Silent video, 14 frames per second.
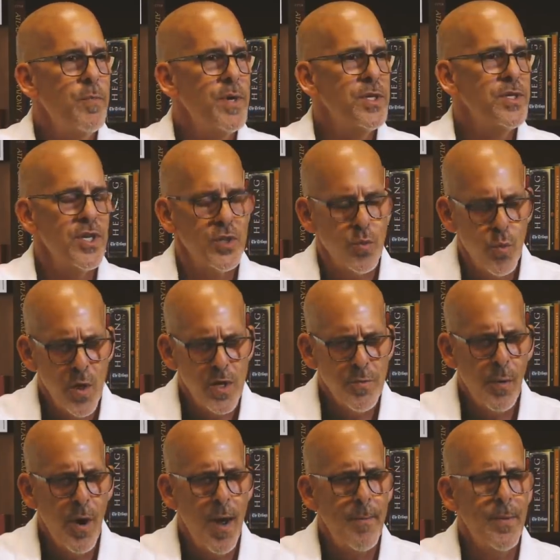business
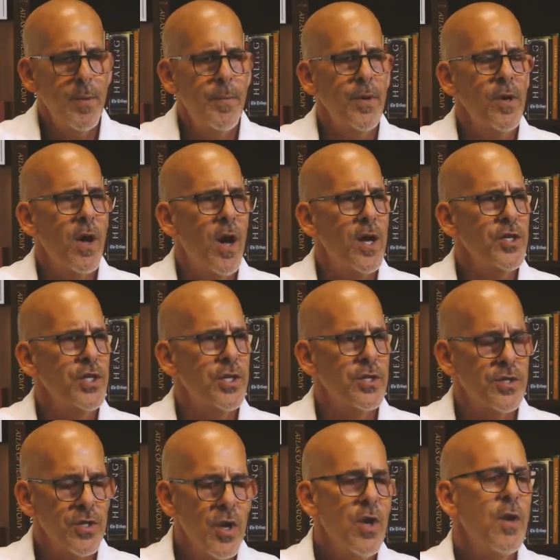with proper
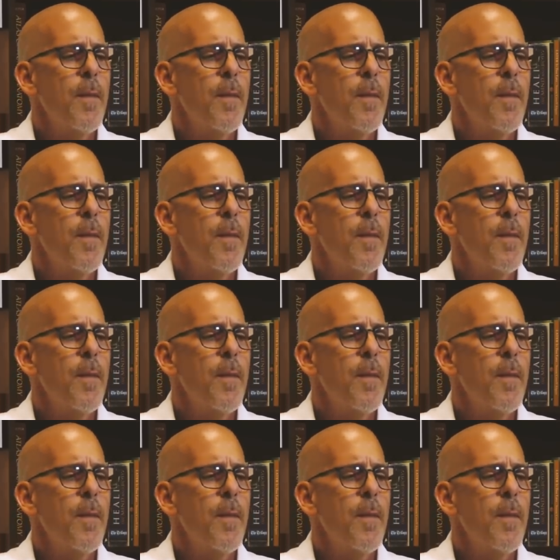precautions,